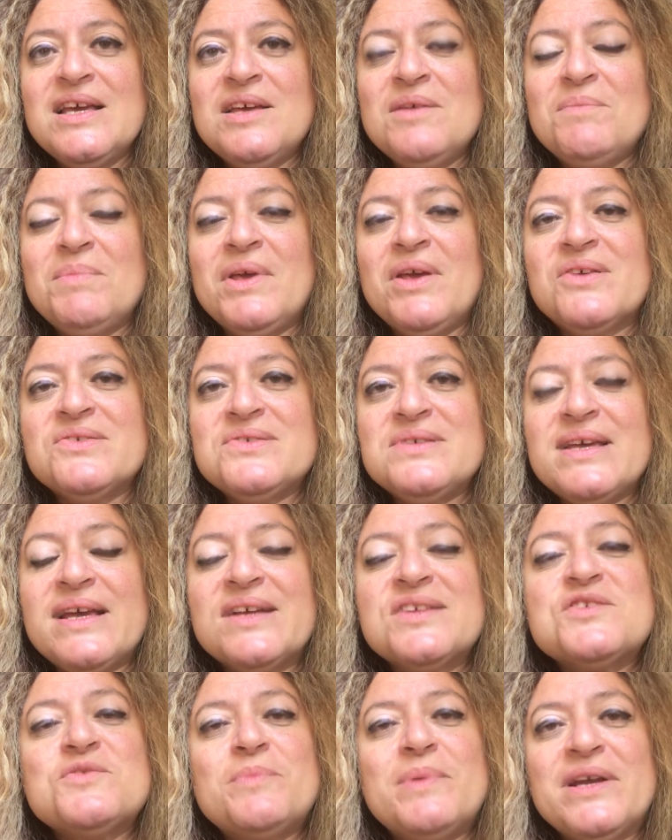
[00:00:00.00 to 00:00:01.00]
Because the
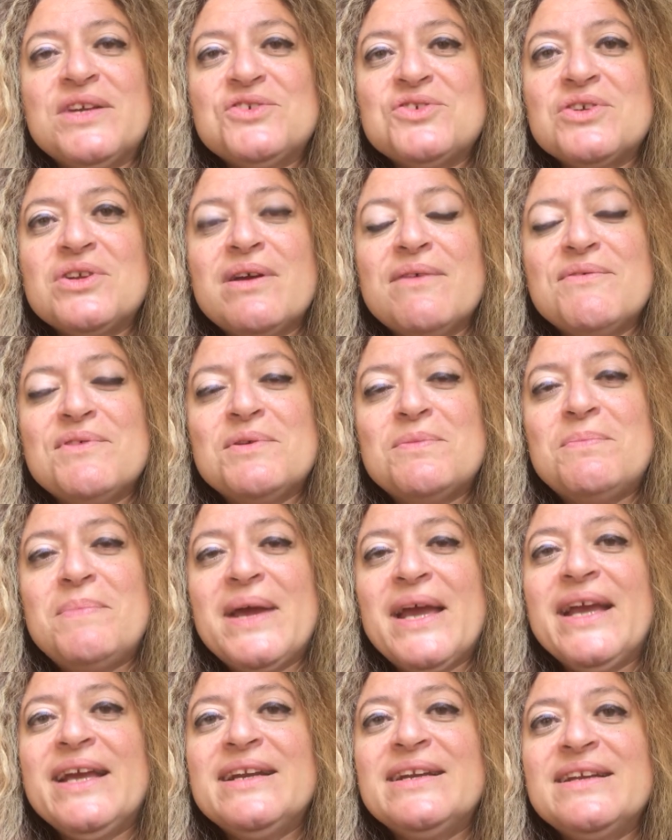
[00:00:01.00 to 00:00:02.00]
expression of the
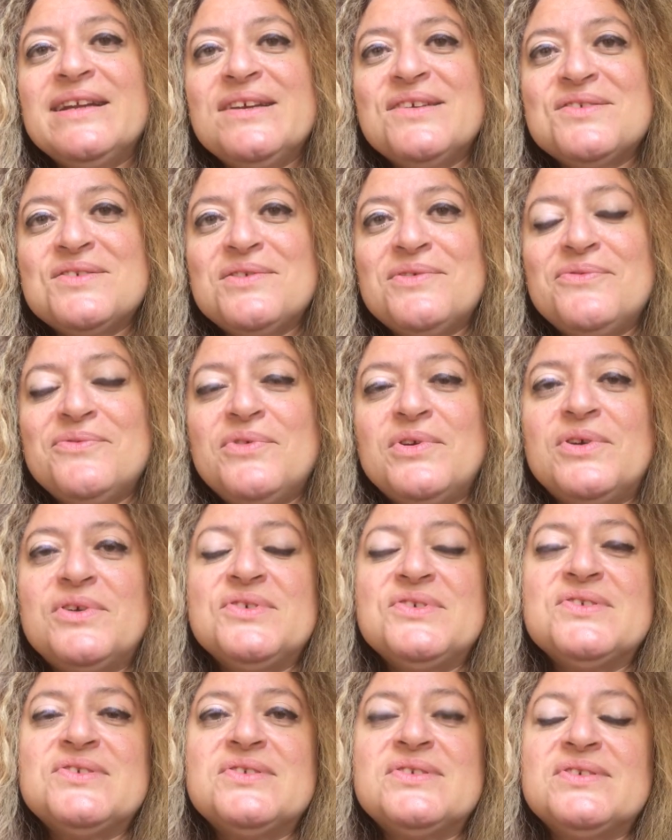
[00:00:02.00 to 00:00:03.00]
pain is the
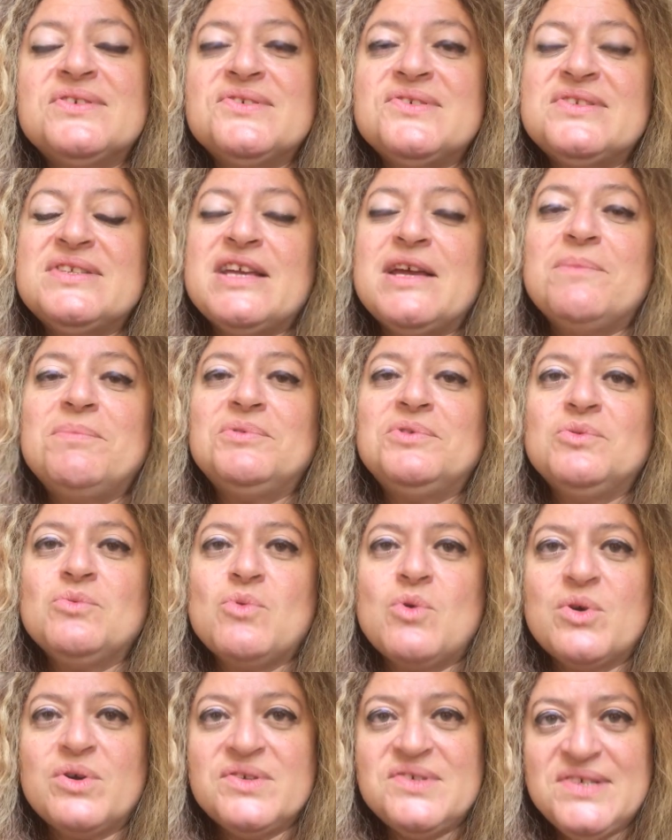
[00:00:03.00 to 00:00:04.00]
first step
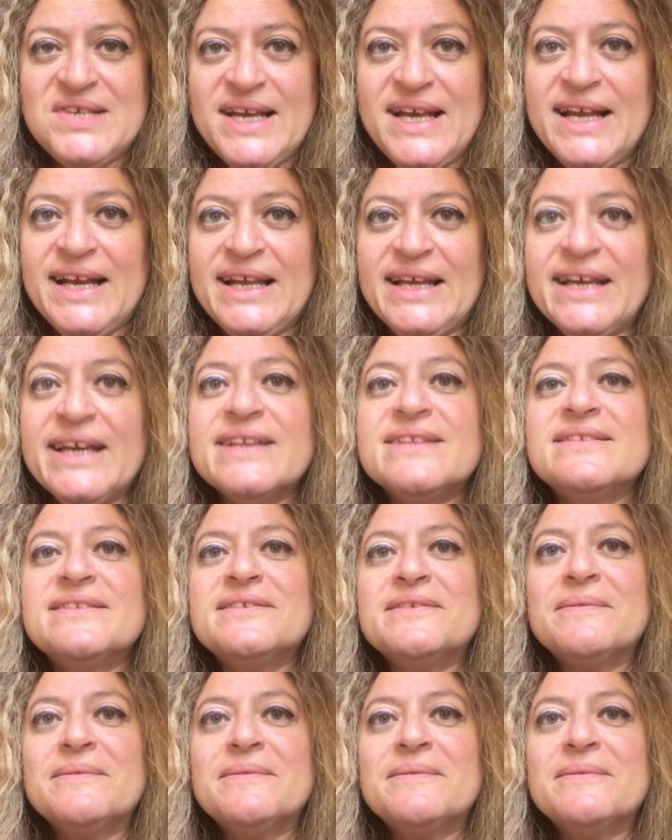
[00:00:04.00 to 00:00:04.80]
towards healing it.